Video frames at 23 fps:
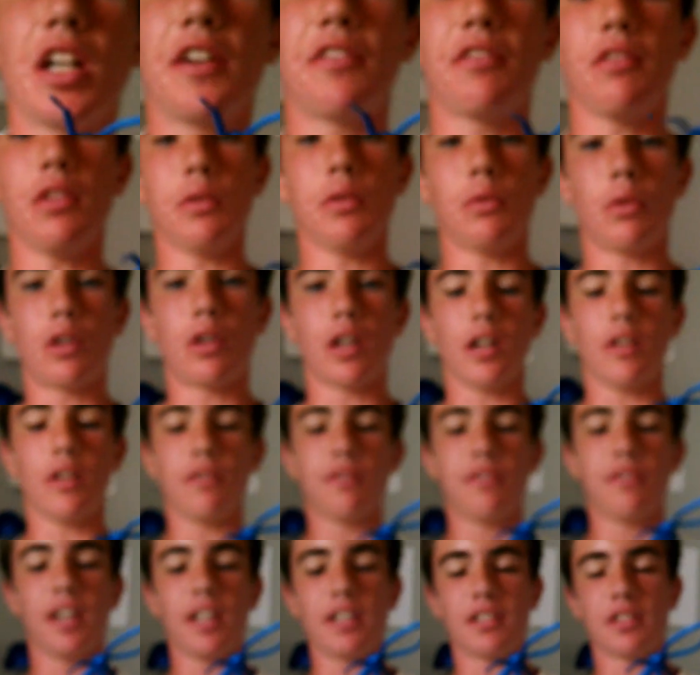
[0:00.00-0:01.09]
definitely wore out
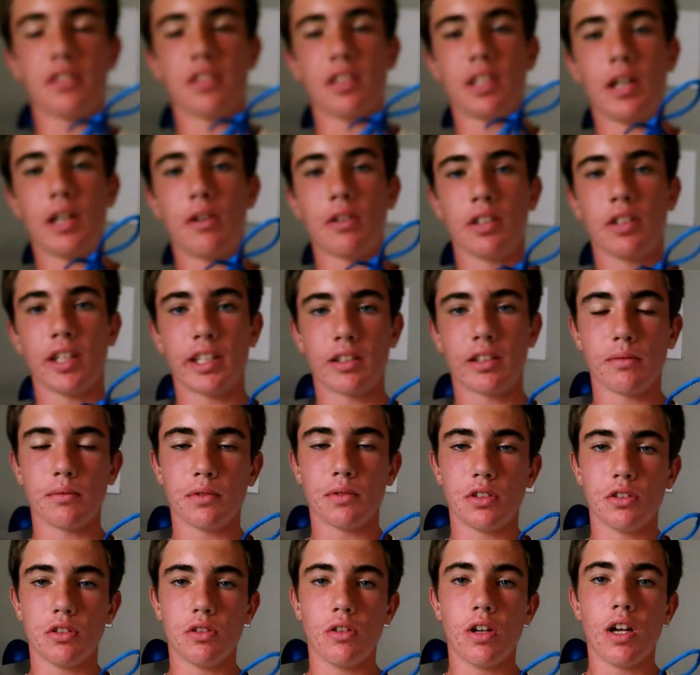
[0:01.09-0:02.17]
faster than I would like them
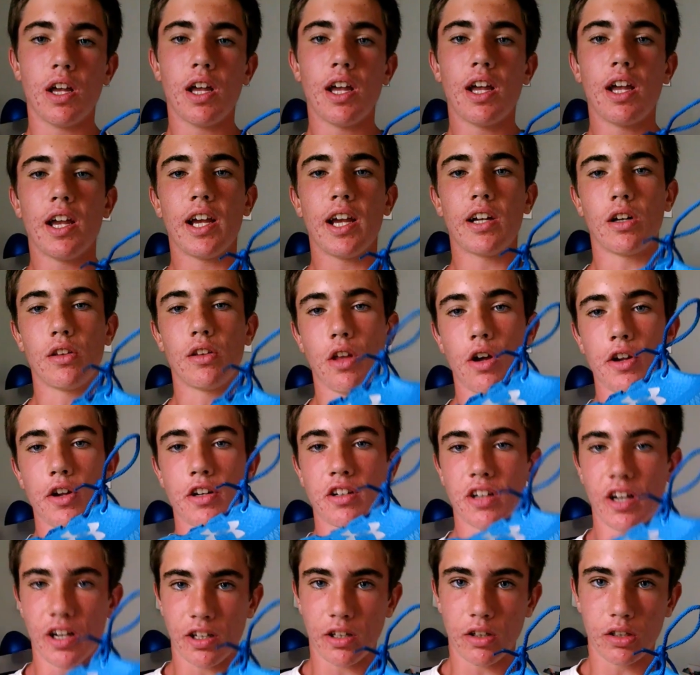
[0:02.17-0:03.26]
to. And although
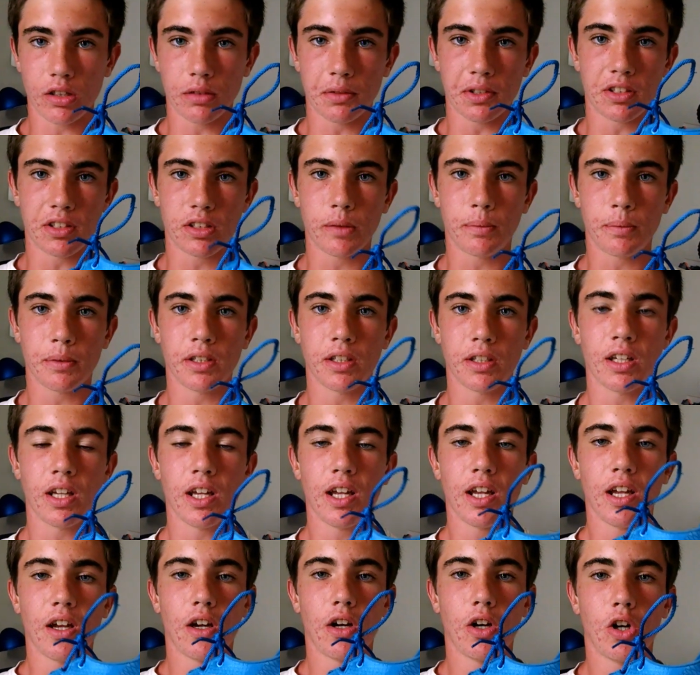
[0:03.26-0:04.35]
you're not going to be slipping,
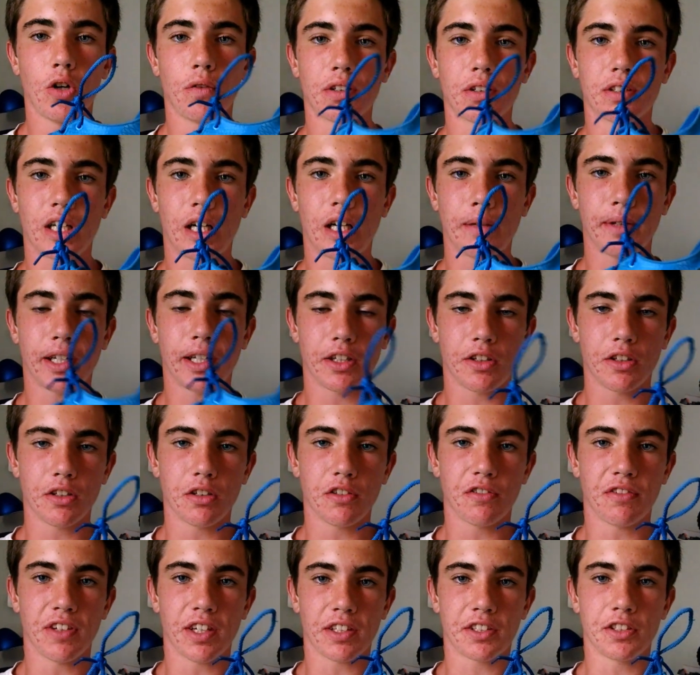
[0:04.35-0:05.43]
over time that could
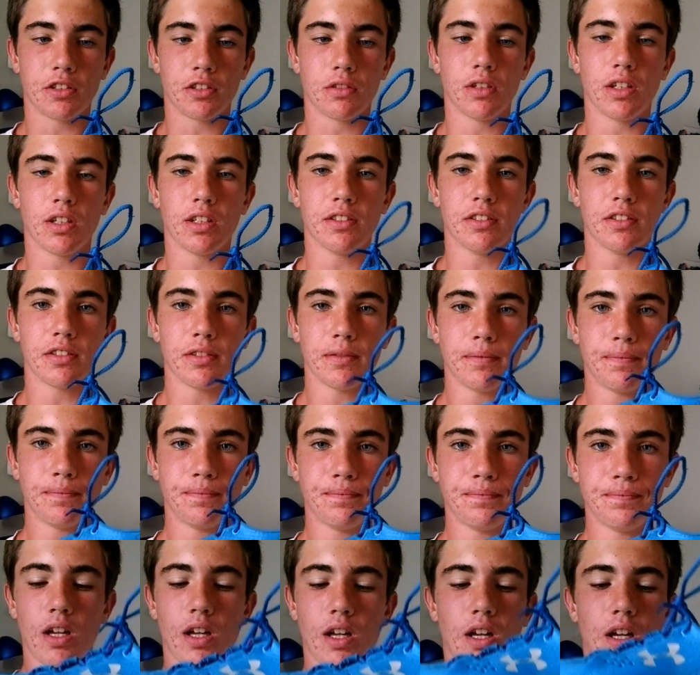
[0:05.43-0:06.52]
affect your runs.
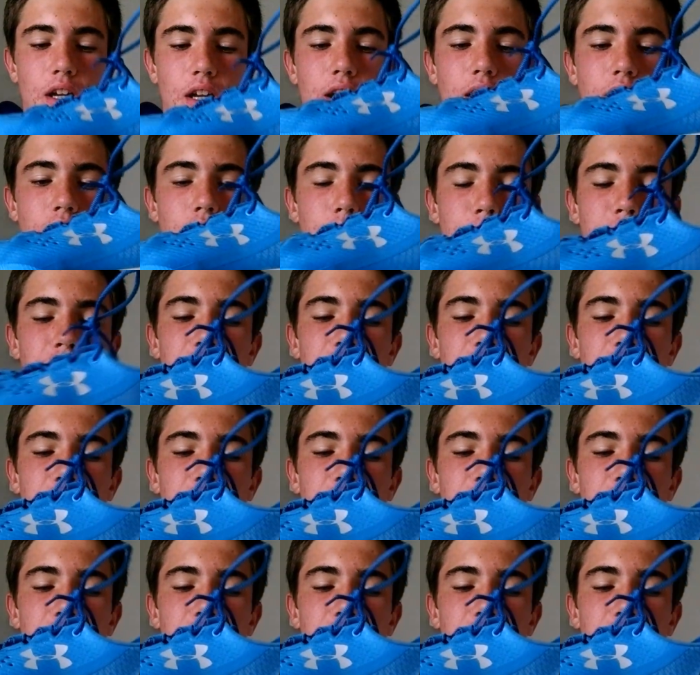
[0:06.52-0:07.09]
In the